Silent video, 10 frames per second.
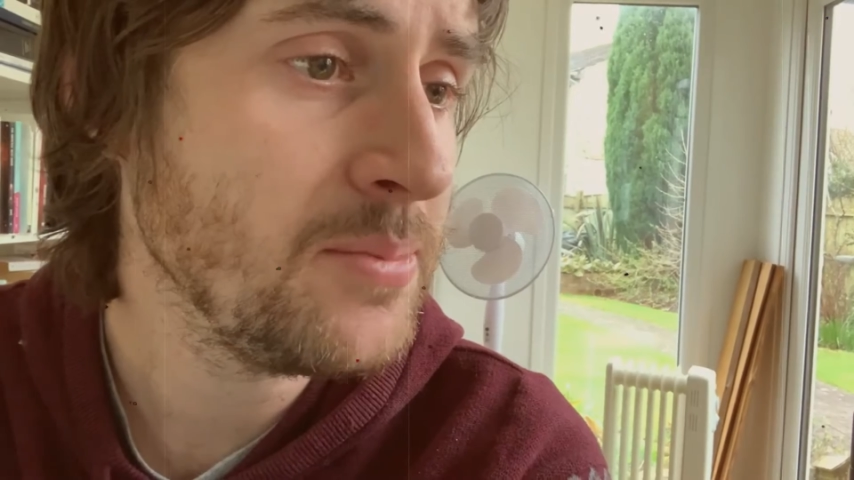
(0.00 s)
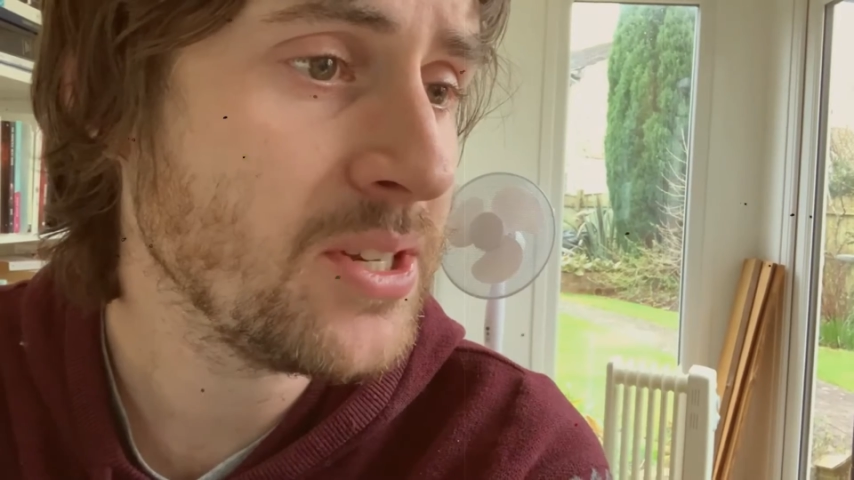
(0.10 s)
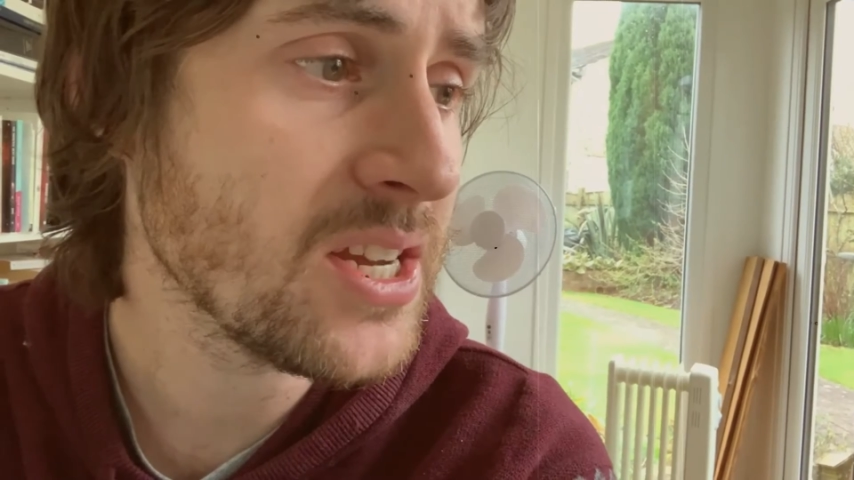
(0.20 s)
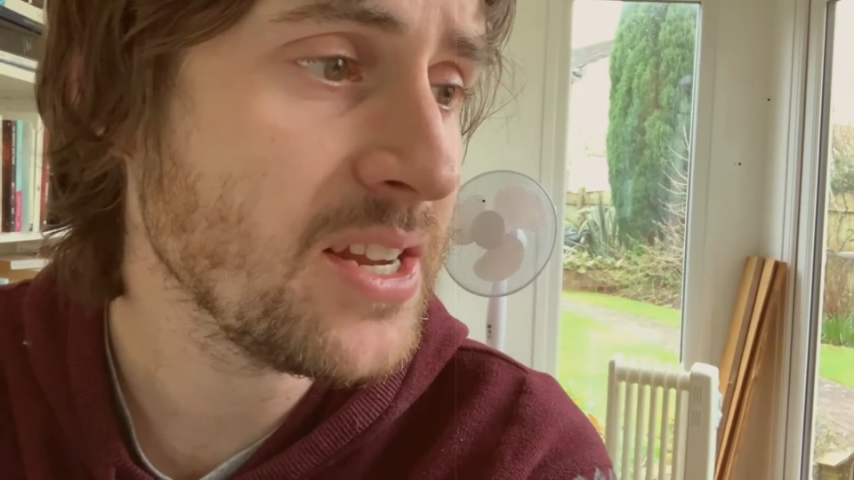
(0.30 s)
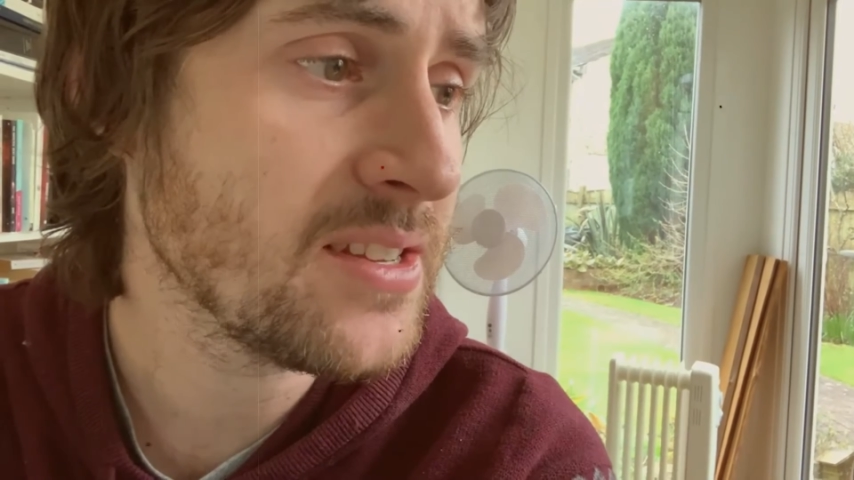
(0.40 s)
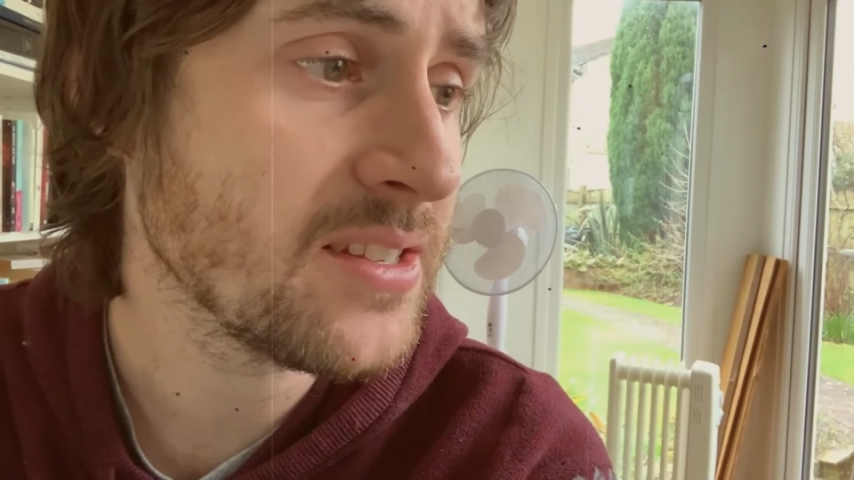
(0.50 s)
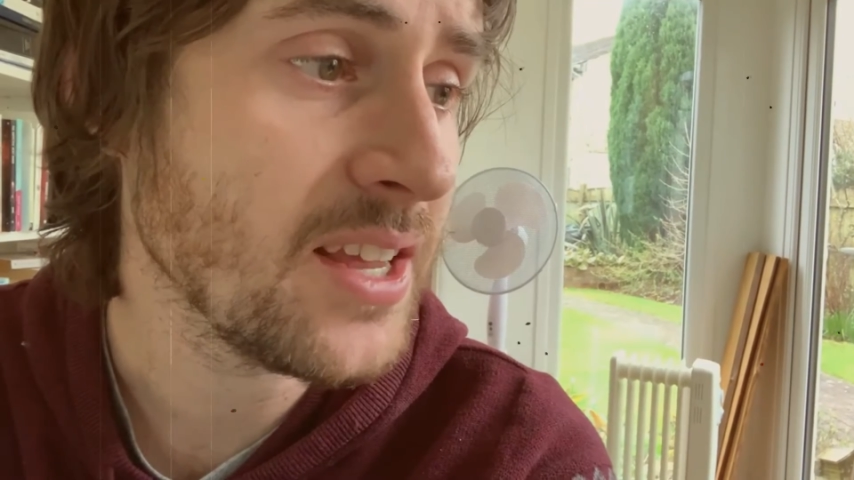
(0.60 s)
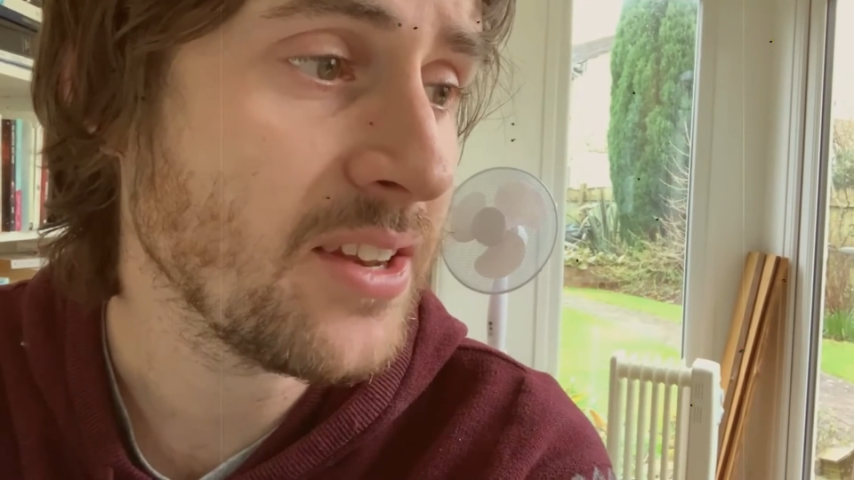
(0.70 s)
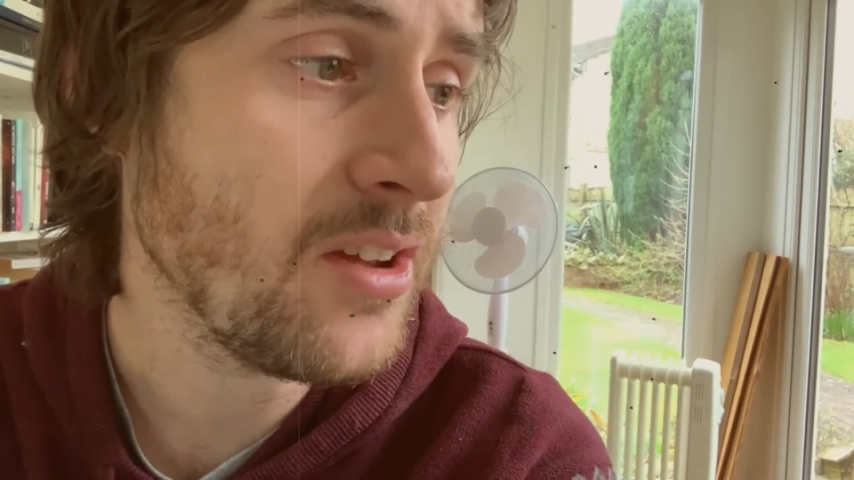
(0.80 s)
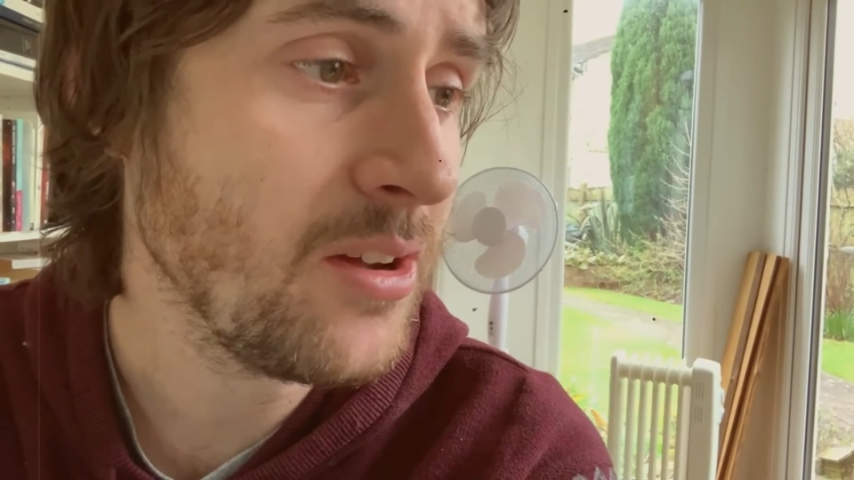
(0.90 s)
But Jesus
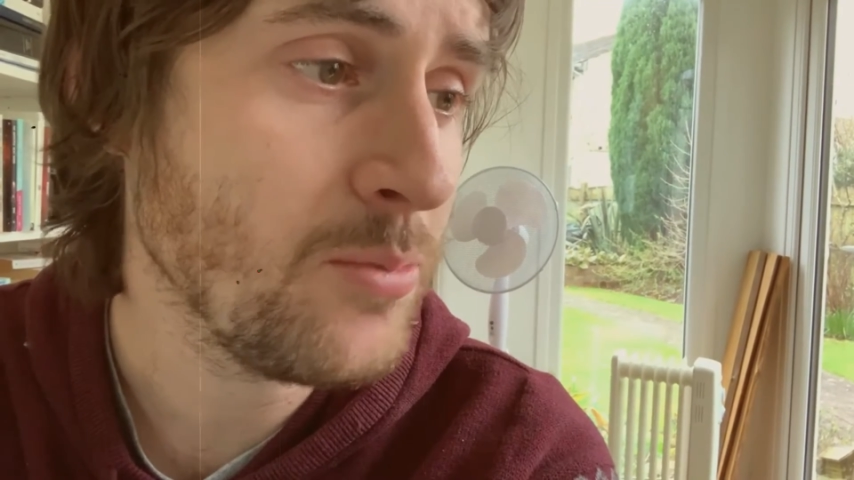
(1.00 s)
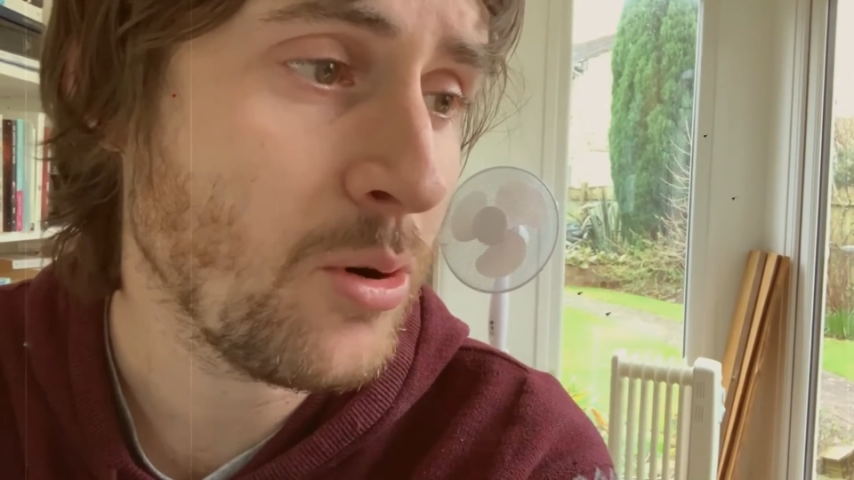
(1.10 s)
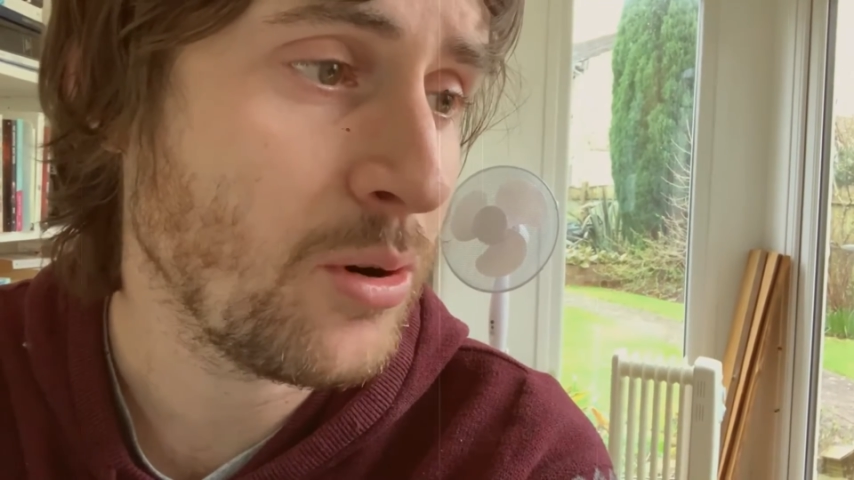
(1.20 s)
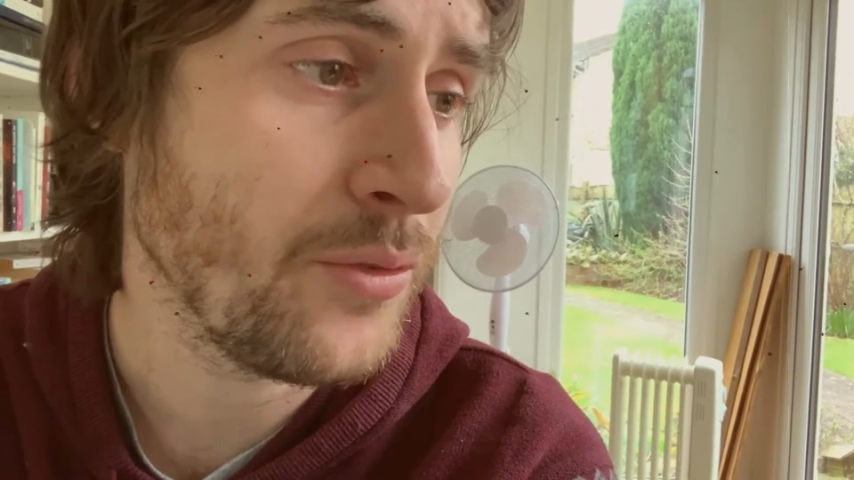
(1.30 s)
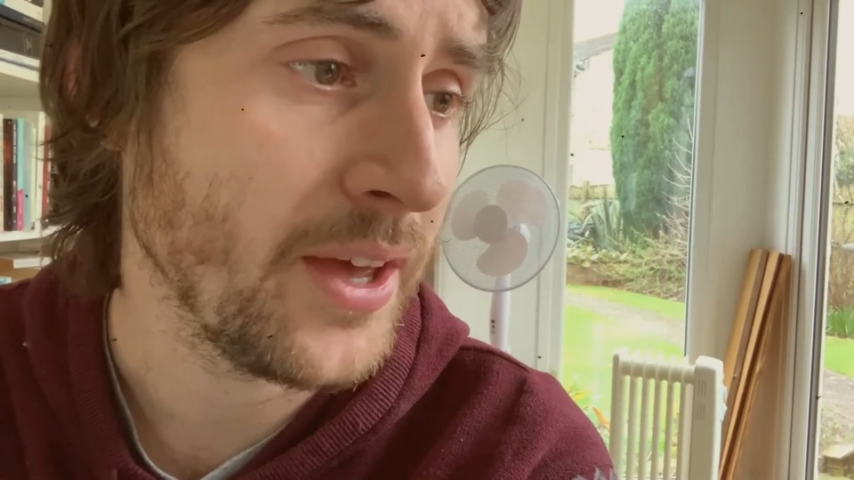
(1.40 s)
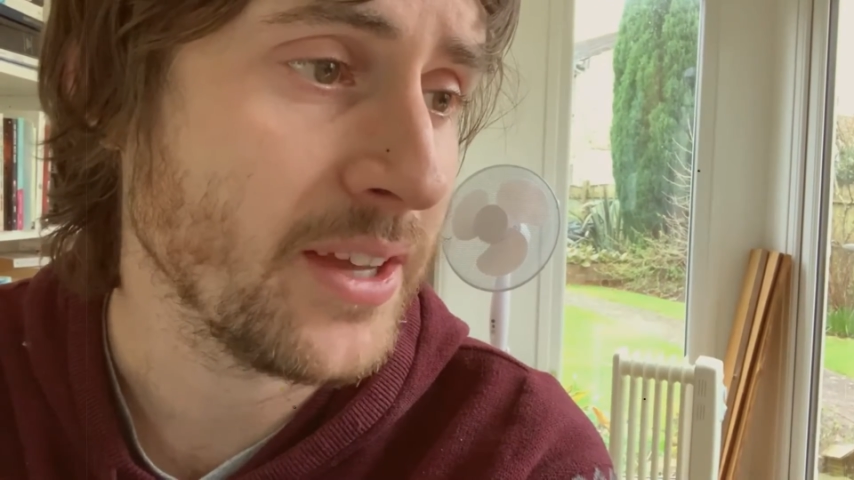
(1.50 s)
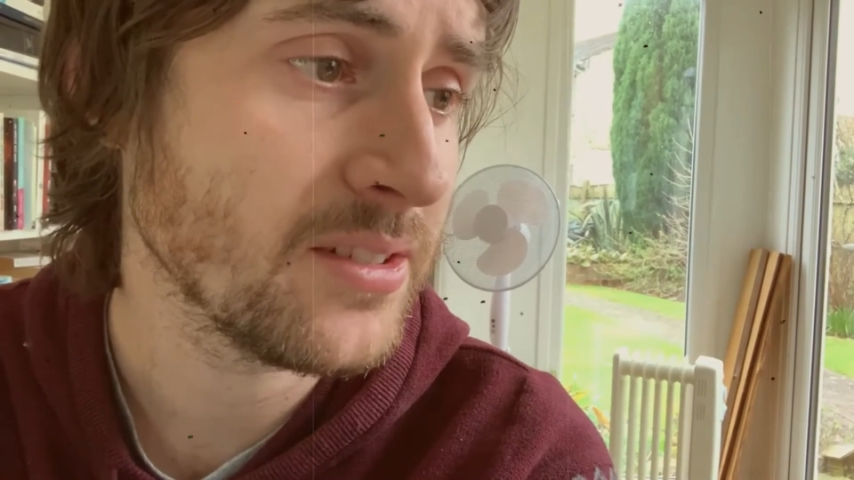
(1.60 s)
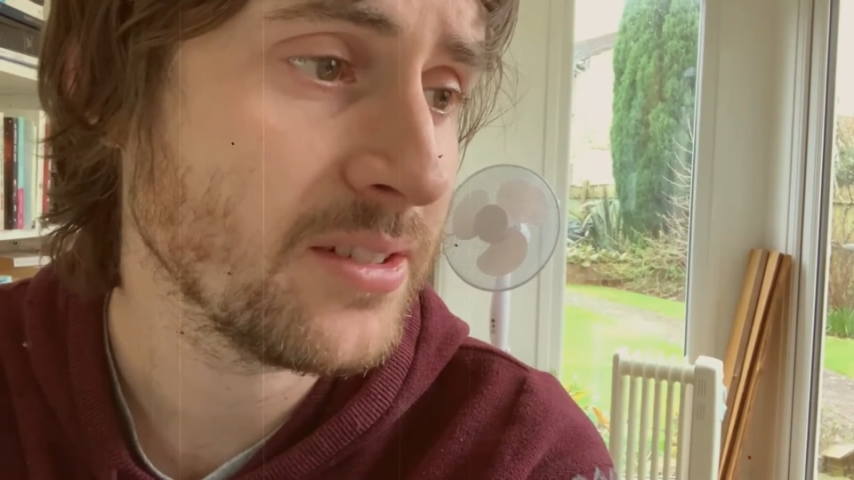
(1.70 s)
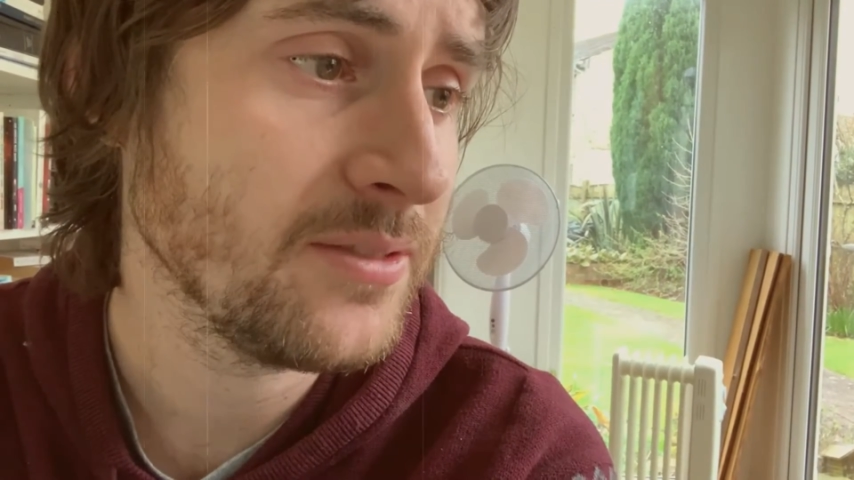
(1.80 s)
said, no more of this,